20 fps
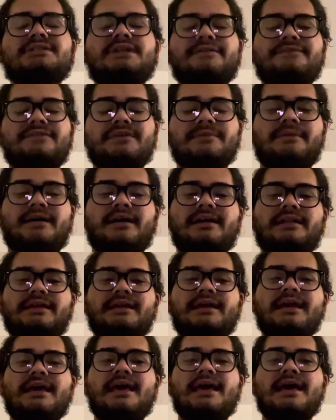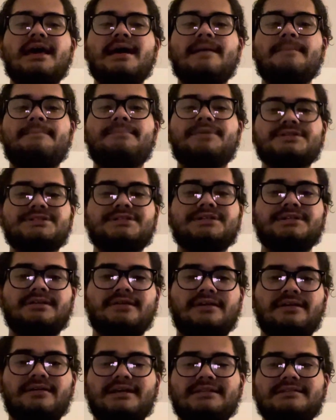your body, butcher it
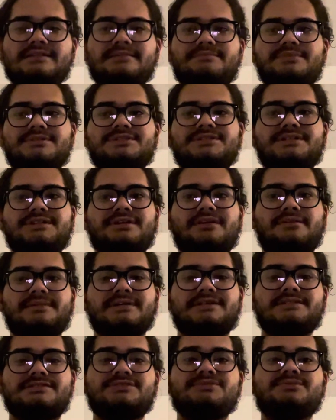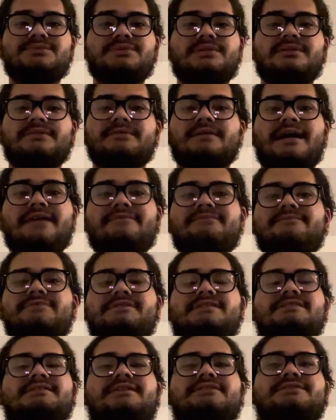on. I say butcher it on because
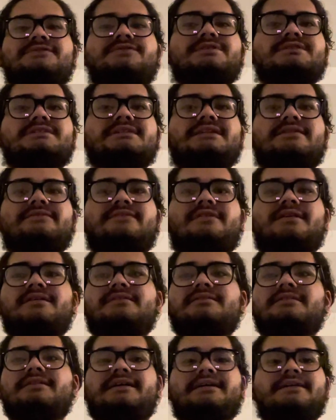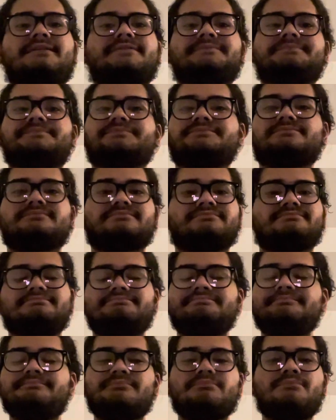since I was 14, I've gotten like
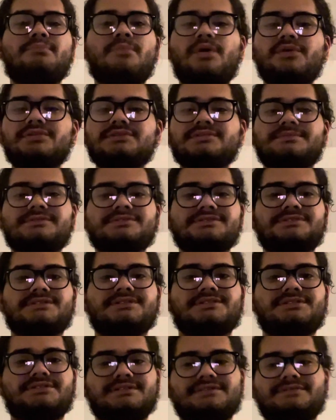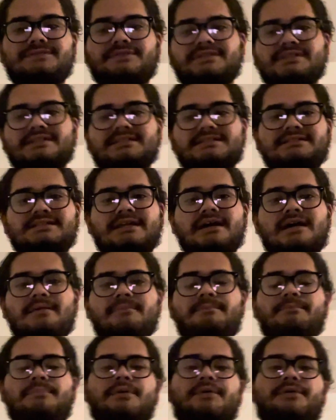multiple surgeries for this,
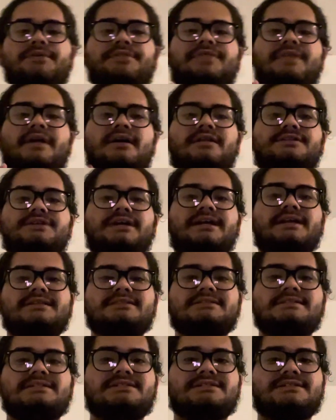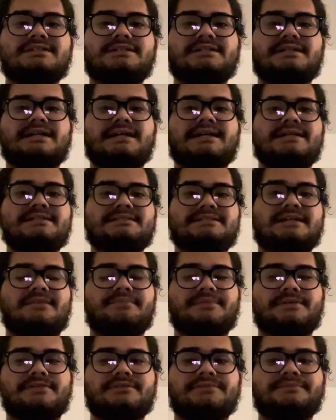both under anesthesia and
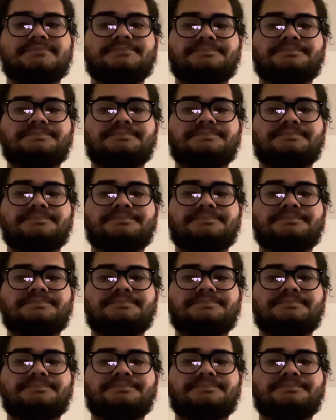topical.